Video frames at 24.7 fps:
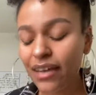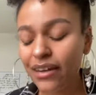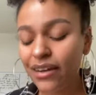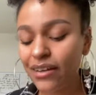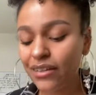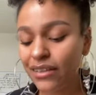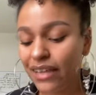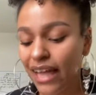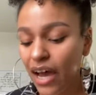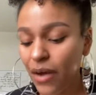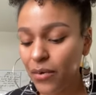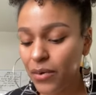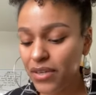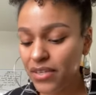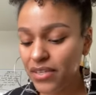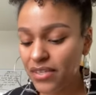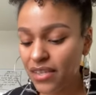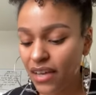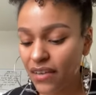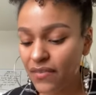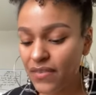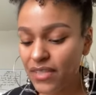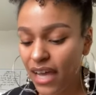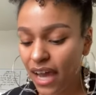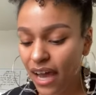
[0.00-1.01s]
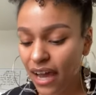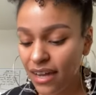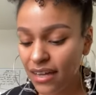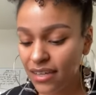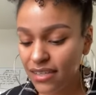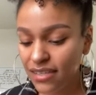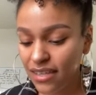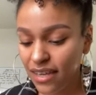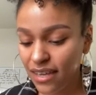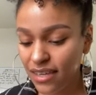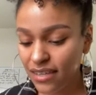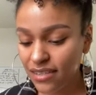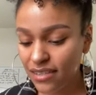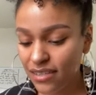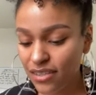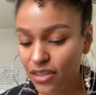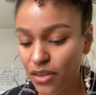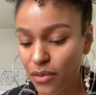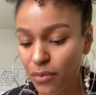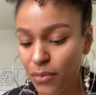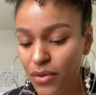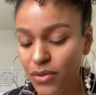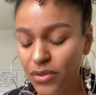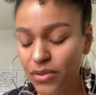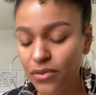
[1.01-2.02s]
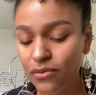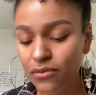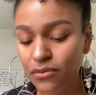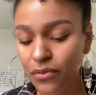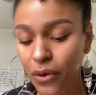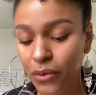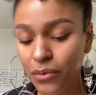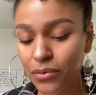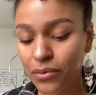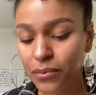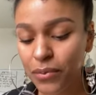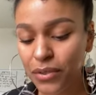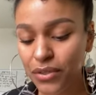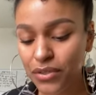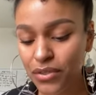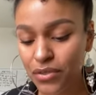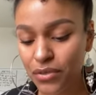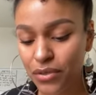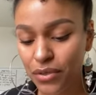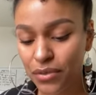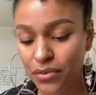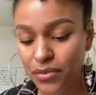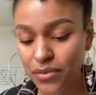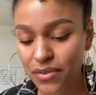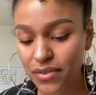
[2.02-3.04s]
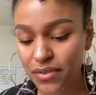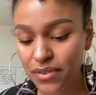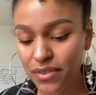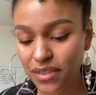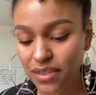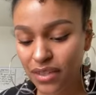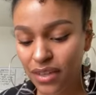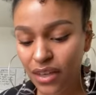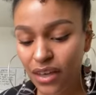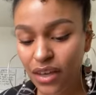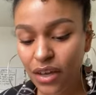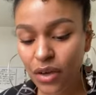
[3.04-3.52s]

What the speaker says: and allow ourselves access to the most vulnerable truths,